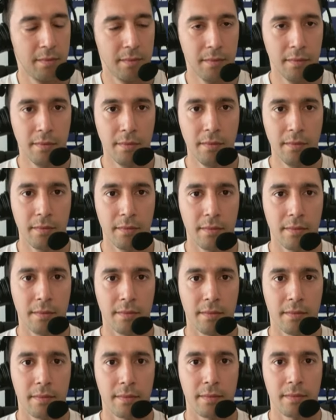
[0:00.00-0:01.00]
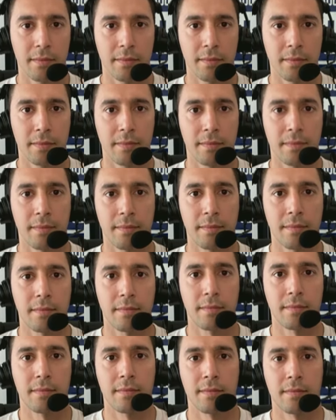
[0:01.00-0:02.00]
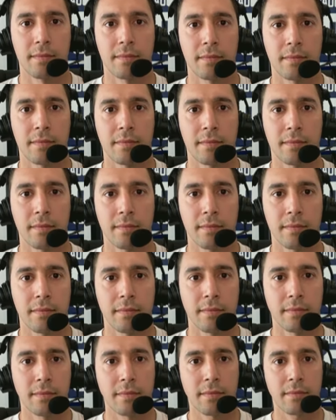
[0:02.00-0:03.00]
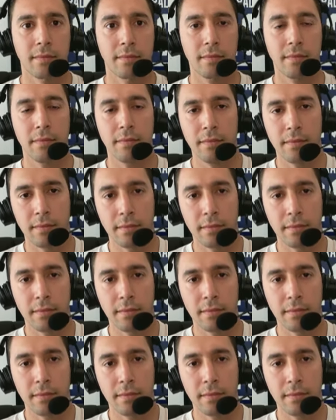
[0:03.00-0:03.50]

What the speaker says: [no speech]